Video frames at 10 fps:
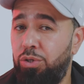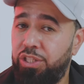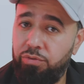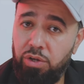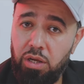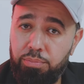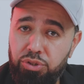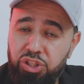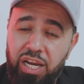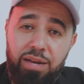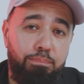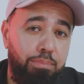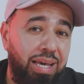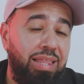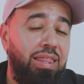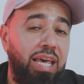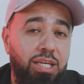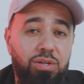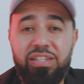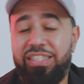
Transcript: which I really appreciate. Big thank you to